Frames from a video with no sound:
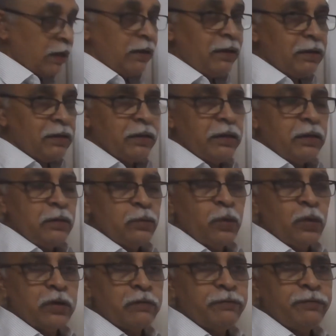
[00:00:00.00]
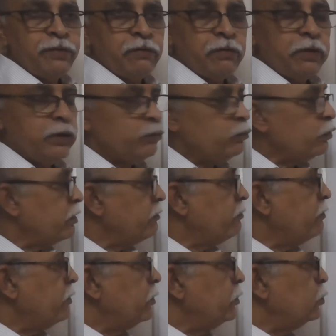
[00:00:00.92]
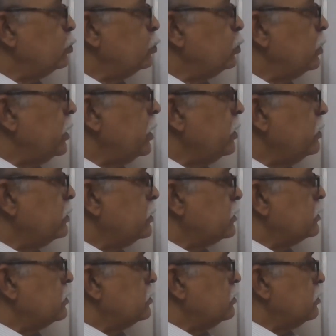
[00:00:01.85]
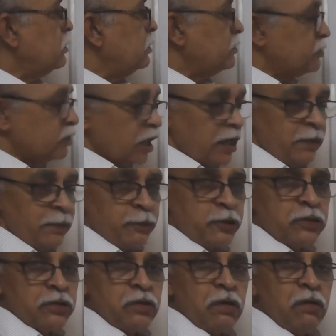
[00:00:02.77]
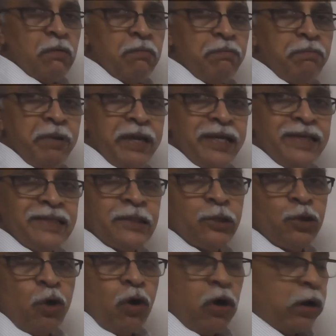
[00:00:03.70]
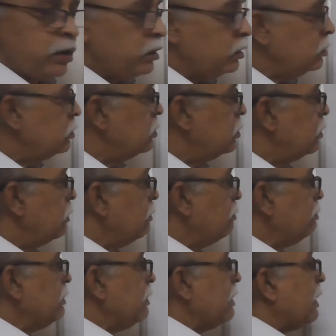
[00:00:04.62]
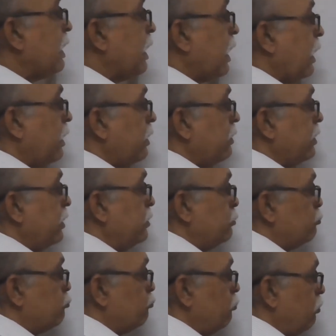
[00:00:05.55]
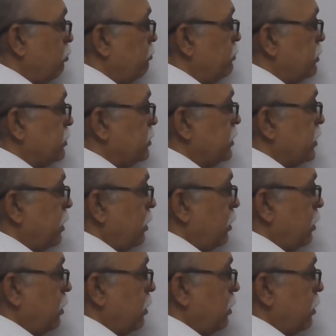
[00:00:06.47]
currently what we are going to refer to, it's the types based on the contents of the cell.